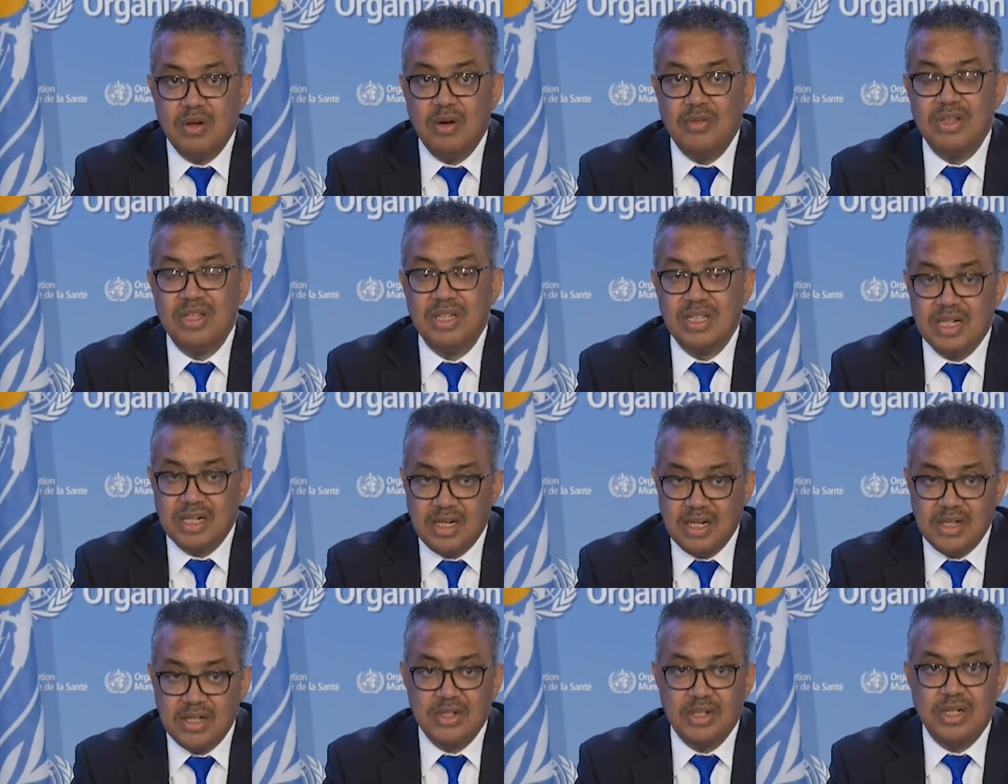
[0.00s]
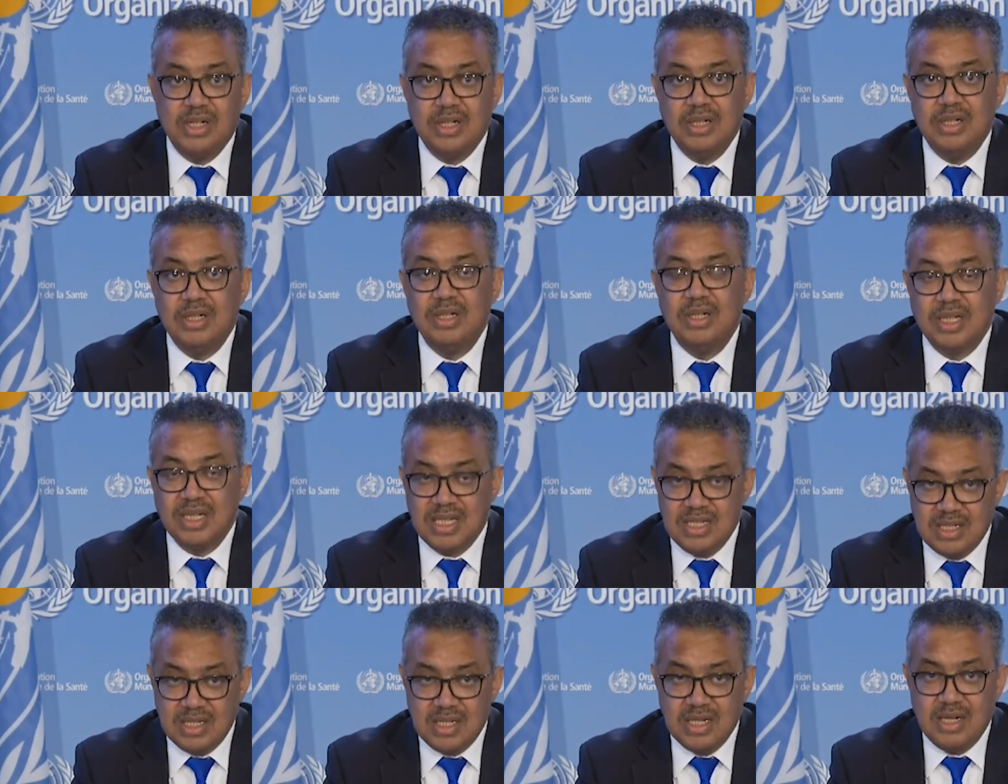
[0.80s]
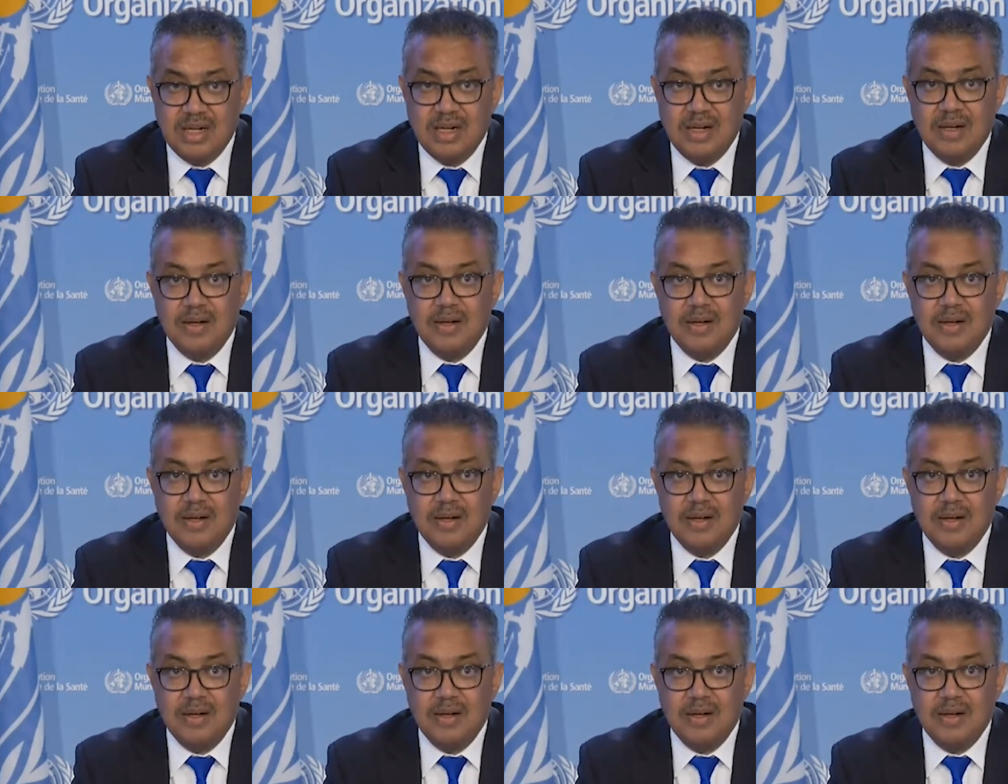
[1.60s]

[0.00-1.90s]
of international concern.